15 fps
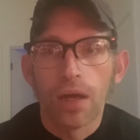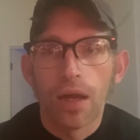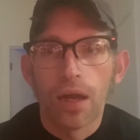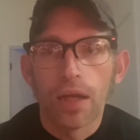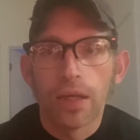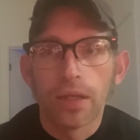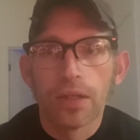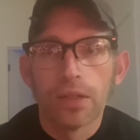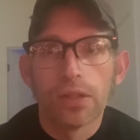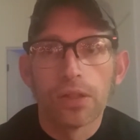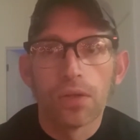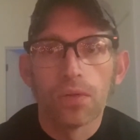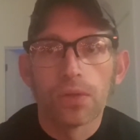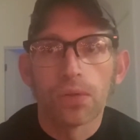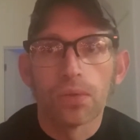a good
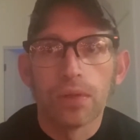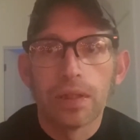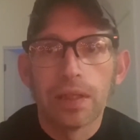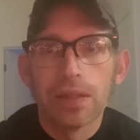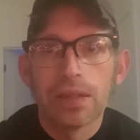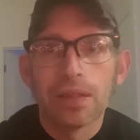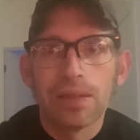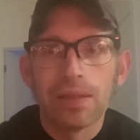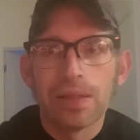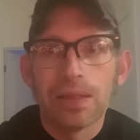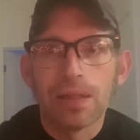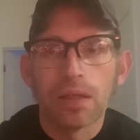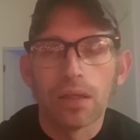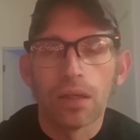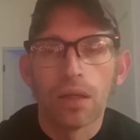social
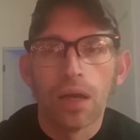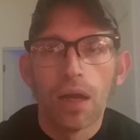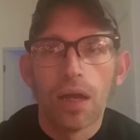distancing